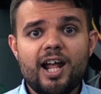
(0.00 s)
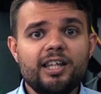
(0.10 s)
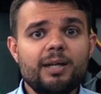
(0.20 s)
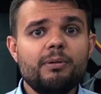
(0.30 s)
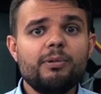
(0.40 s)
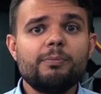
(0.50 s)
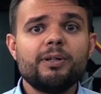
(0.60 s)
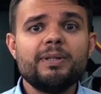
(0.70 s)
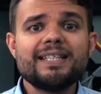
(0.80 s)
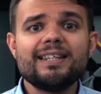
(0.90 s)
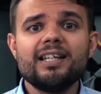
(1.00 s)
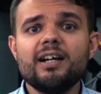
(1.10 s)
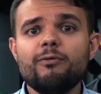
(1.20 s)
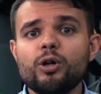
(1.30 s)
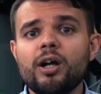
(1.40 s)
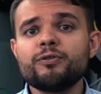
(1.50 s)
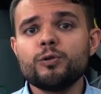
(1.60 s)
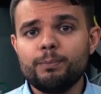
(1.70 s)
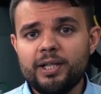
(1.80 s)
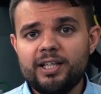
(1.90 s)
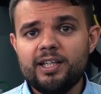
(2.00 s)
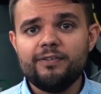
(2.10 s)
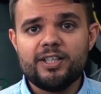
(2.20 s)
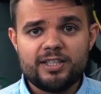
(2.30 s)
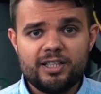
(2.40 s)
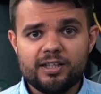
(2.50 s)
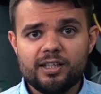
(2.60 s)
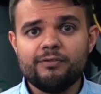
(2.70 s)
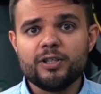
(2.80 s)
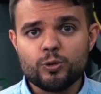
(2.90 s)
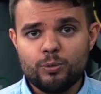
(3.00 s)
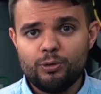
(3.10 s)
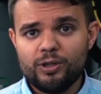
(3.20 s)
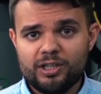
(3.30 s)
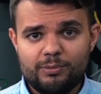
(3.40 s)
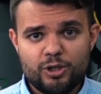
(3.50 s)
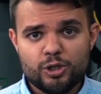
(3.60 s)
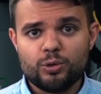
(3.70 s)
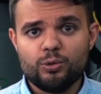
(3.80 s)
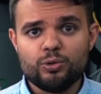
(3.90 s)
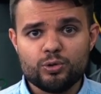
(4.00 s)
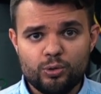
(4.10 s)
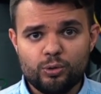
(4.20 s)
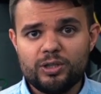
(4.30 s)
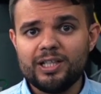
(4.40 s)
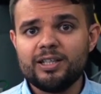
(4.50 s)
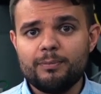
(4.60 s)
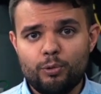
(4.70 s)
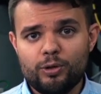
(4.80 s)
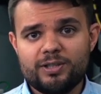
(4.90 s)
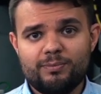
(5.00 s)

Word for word: We have signed the agreement on becoming the resident of the Special Economic Zone Technopolis,